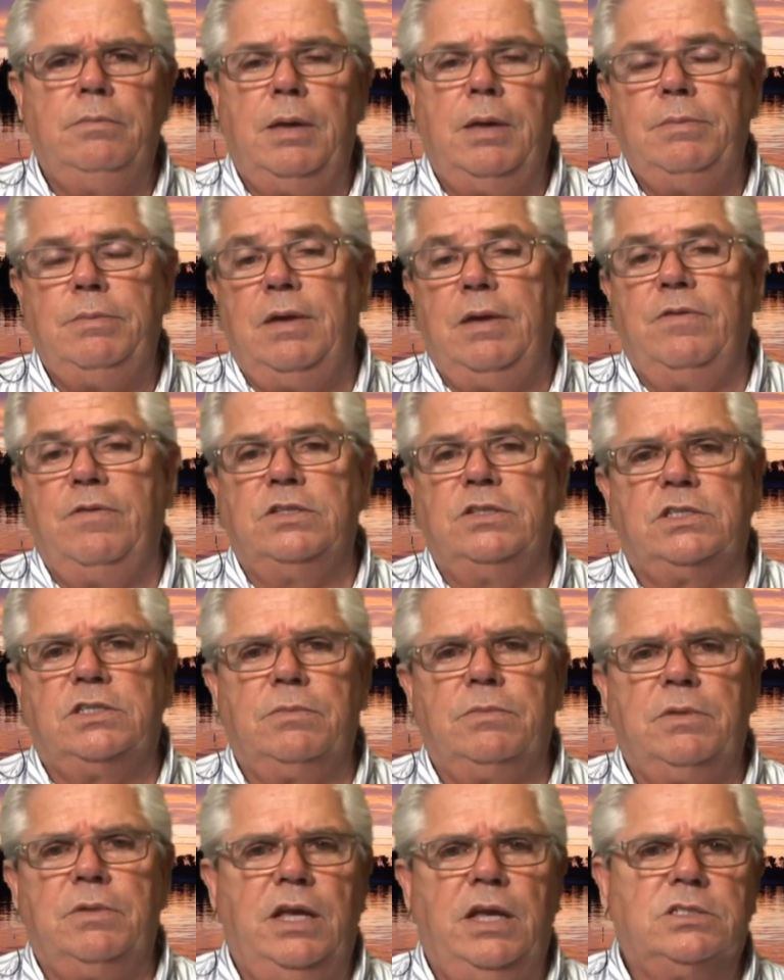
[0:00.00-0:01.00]
maybe even in
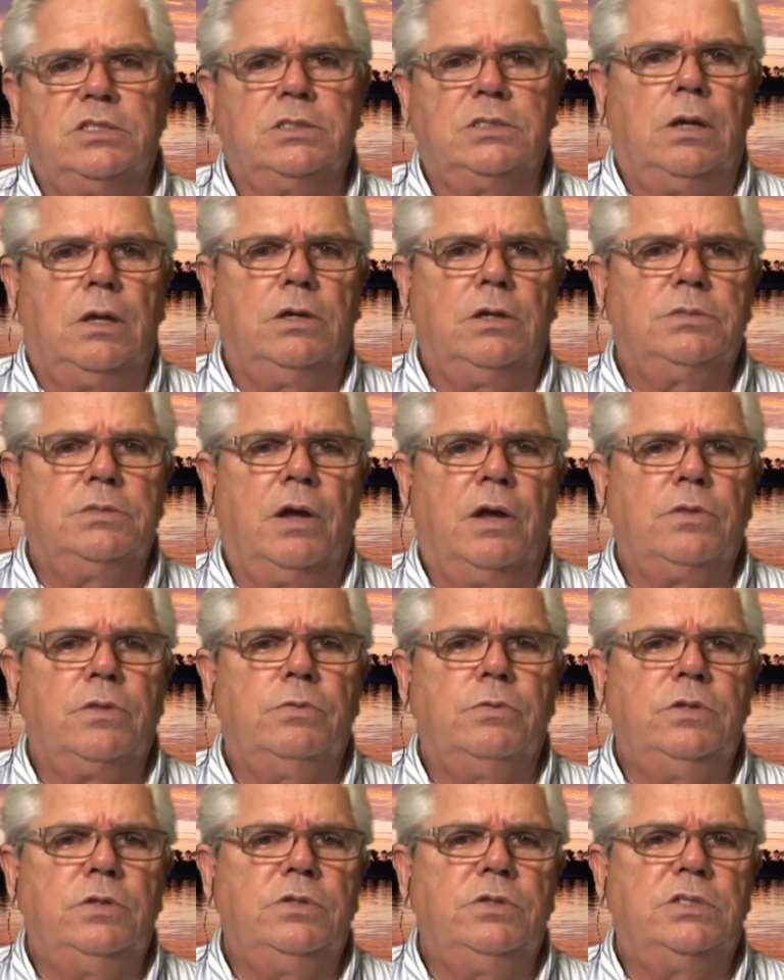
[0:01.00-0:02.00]
some cases
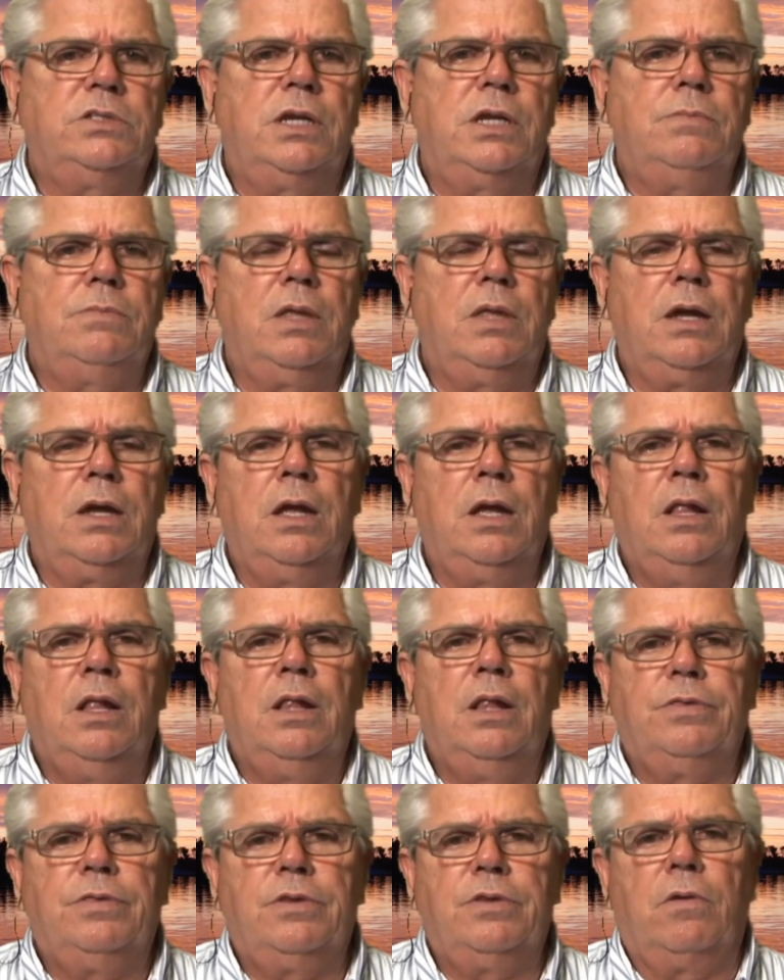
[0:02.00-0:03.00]
largemouth would do the same thing.
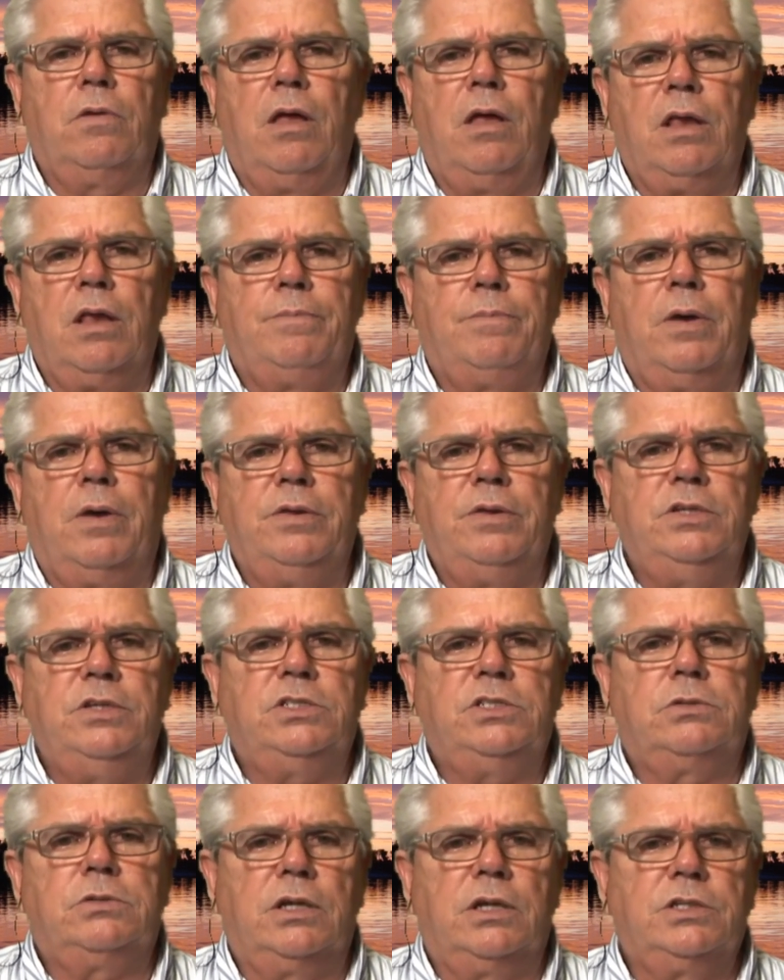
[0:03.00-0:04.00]
They're all up on
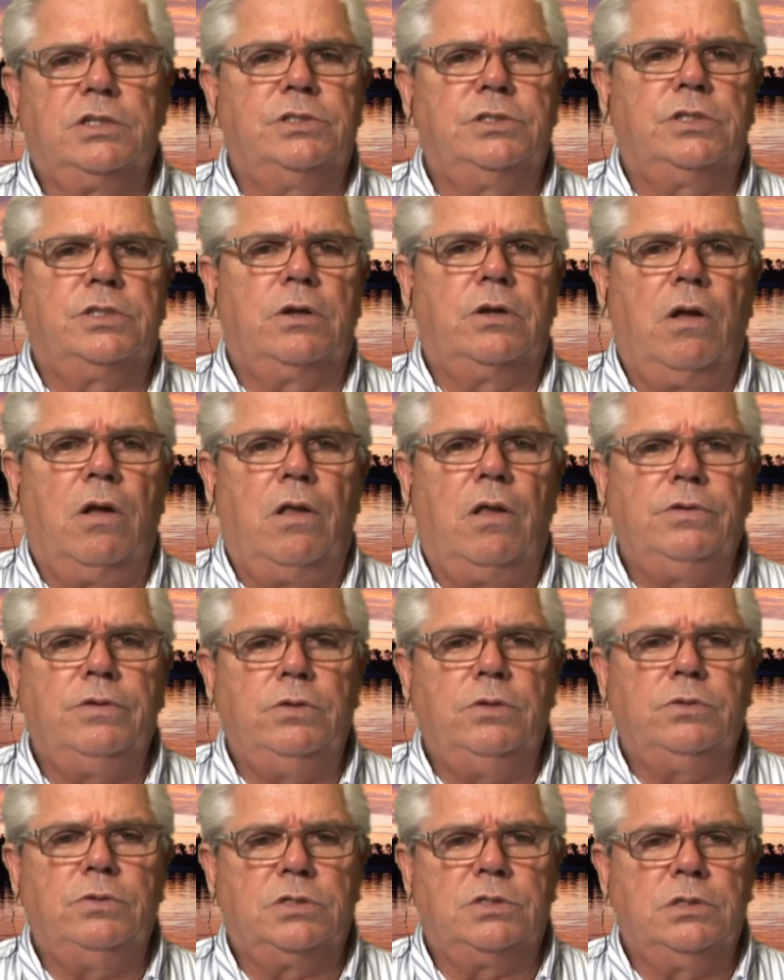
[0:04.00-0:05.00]
these structures. They're all
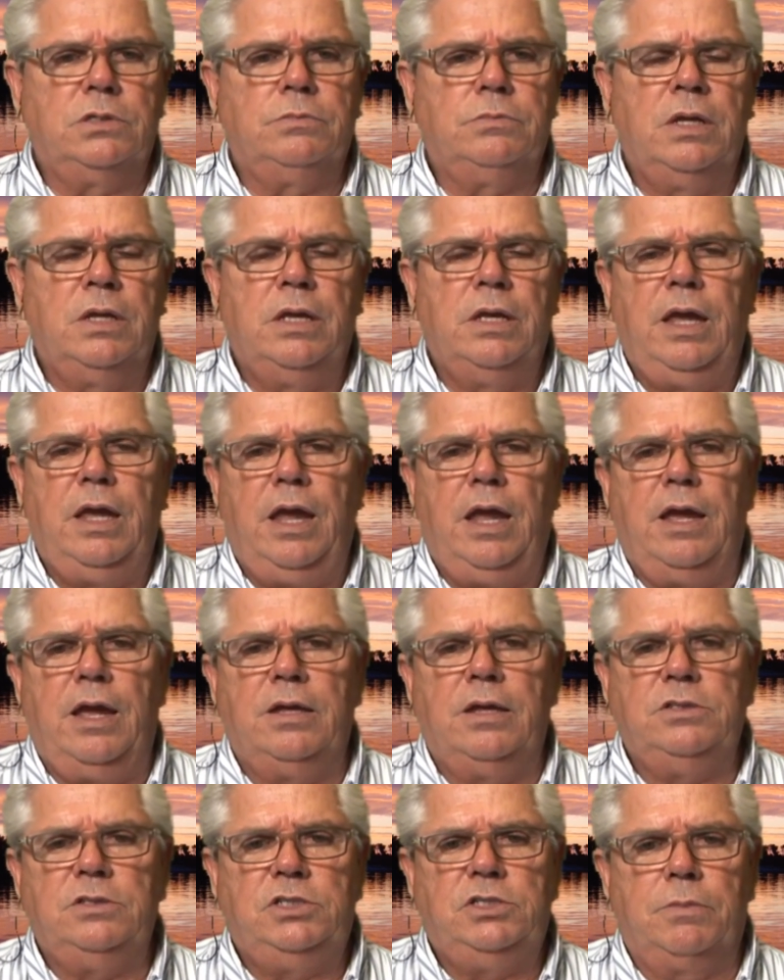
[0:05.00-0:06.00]
using them.
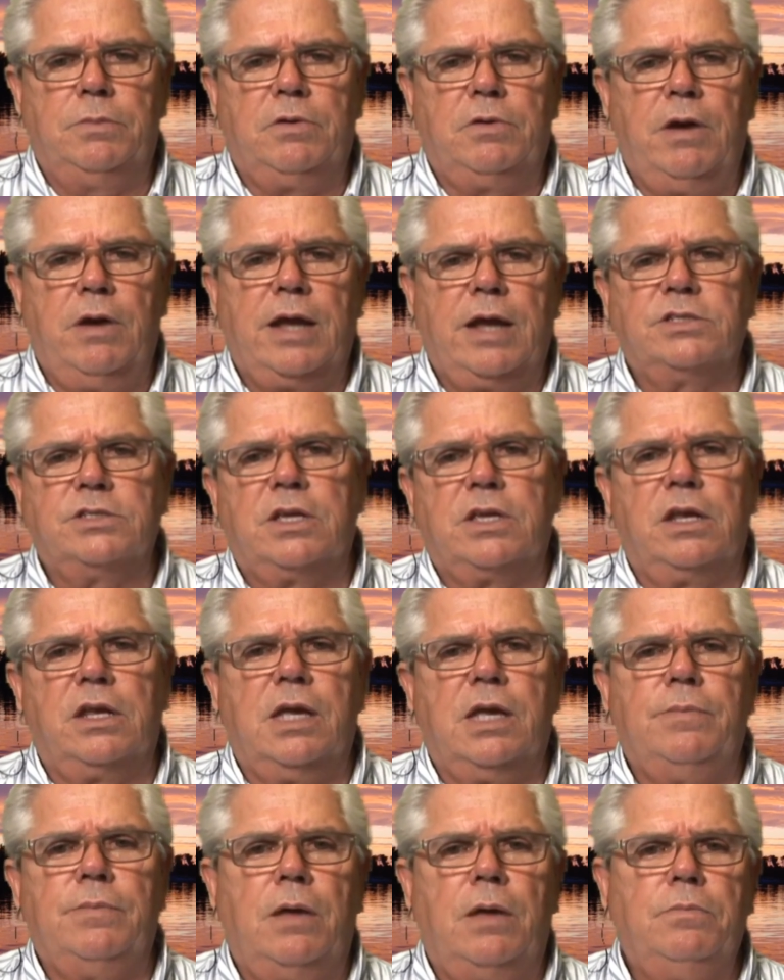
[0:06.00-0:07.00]
And Jim Gracca is going
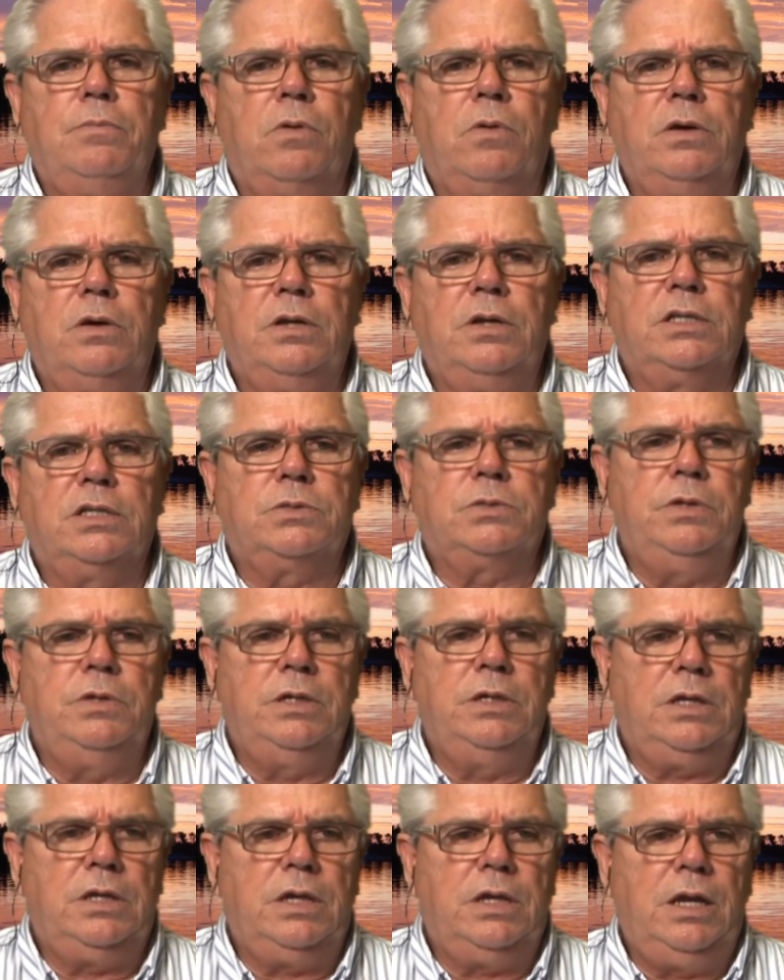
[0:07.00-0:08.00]
to come on board next
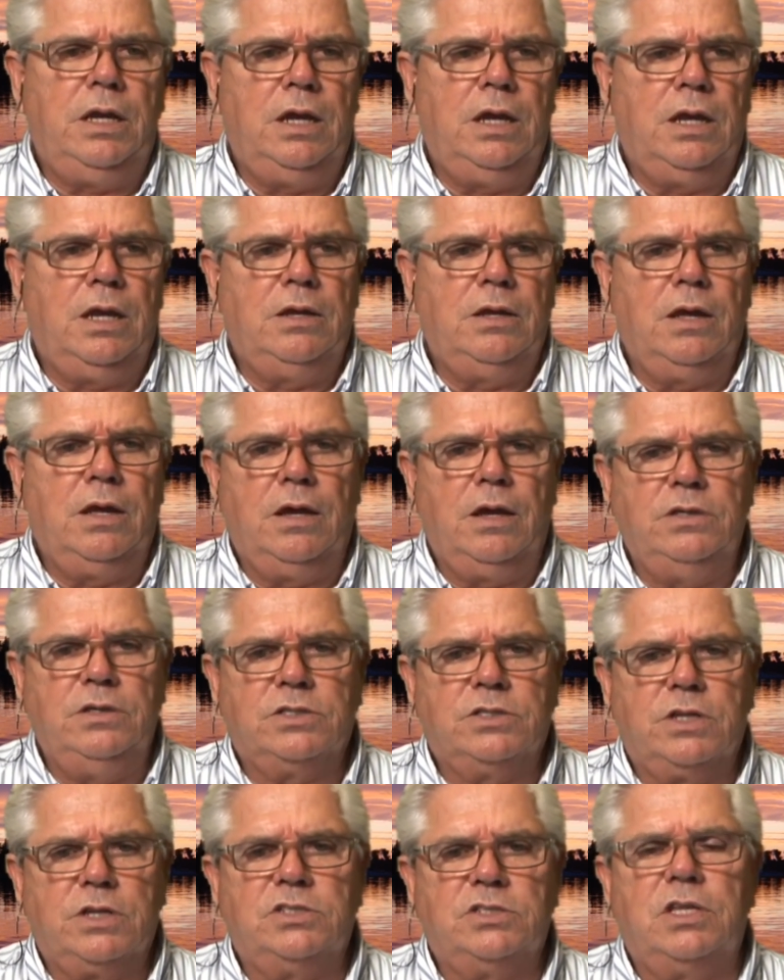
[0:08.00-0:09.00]
week, and
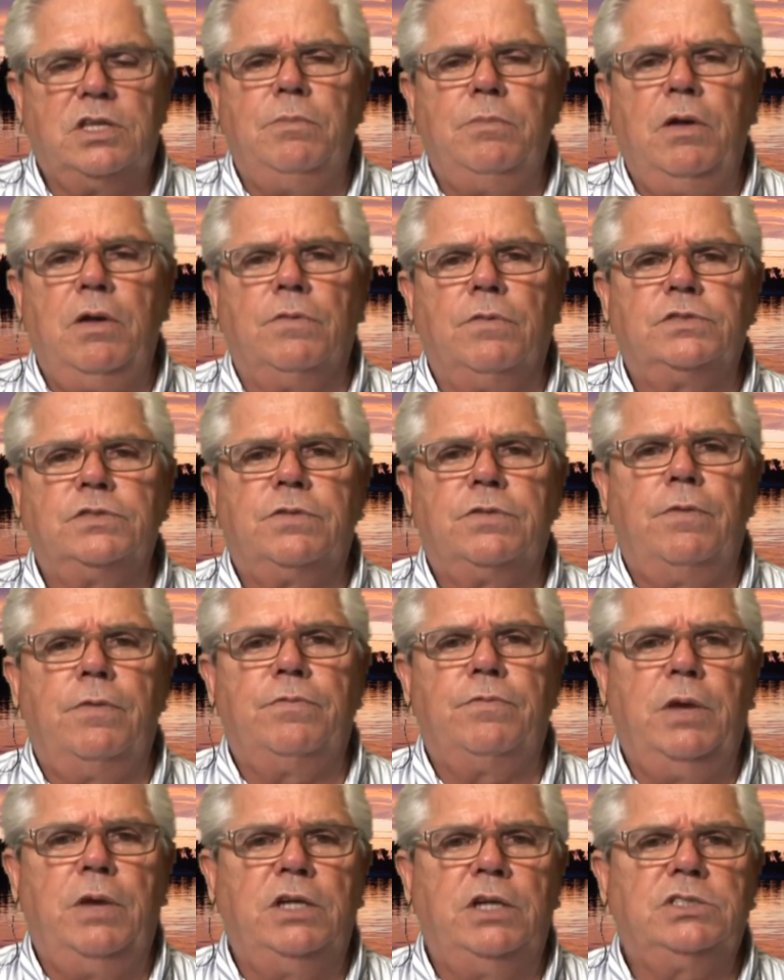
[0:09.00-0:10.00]
he's going to send me over some
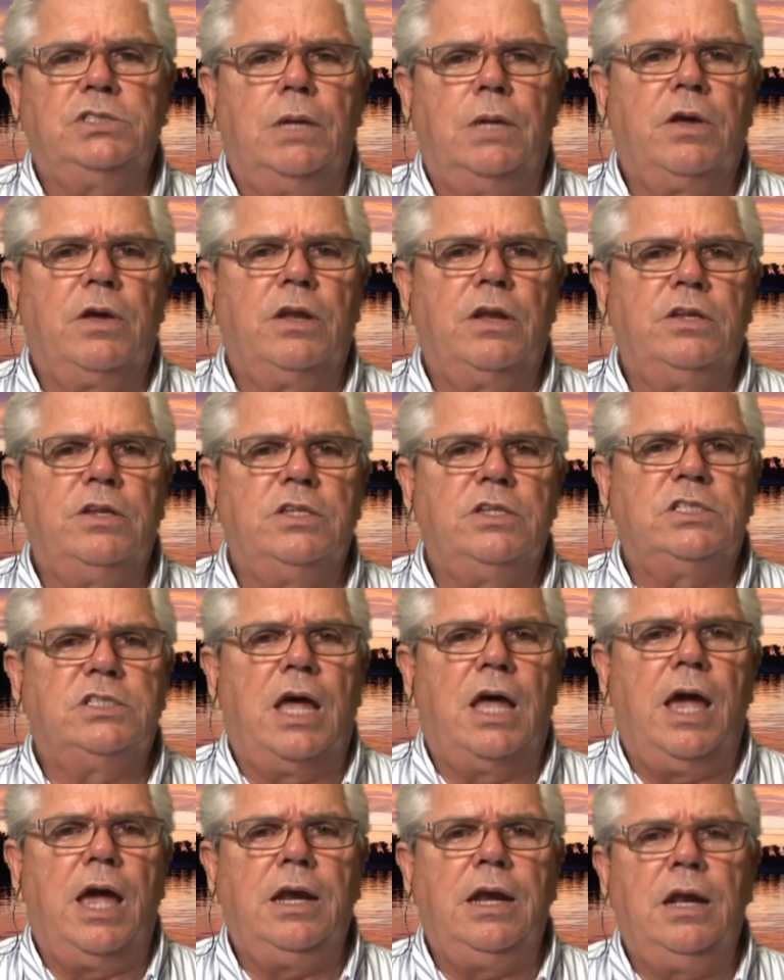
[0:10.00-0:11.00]
information. I'm going to
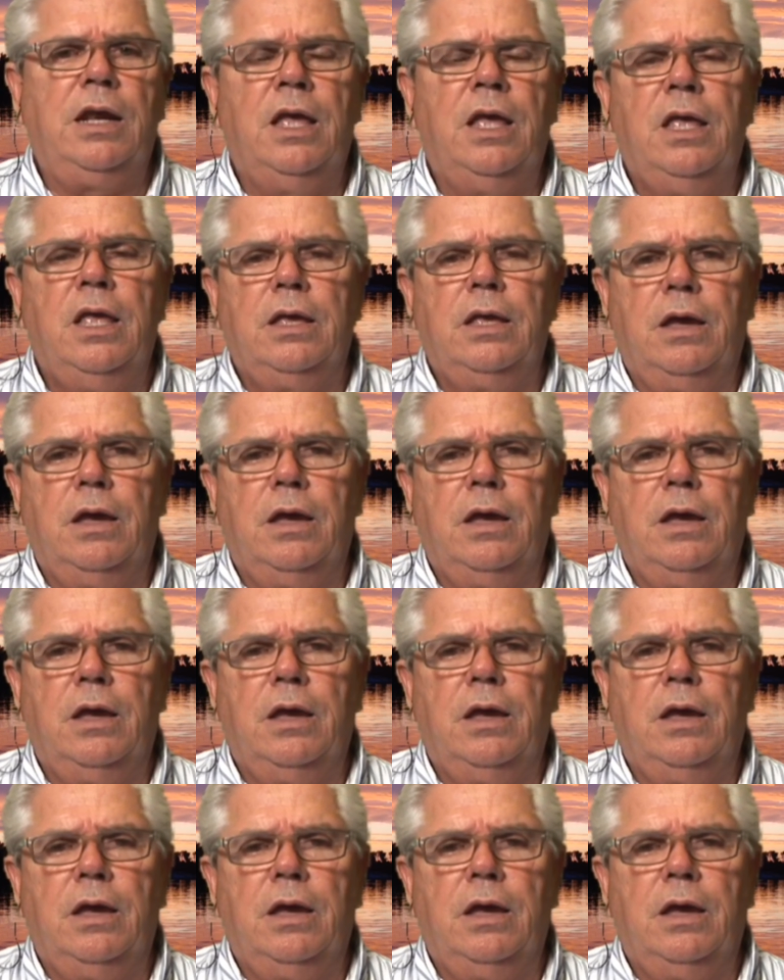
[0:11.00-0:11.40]
design